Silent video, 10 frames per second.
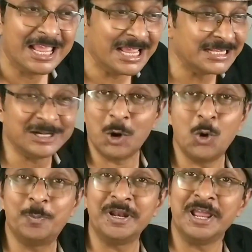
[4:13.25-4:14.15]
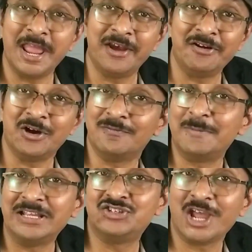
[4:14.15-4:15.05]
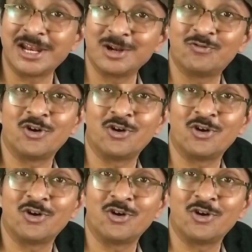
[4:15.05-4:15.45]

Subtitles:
in the open area of my channel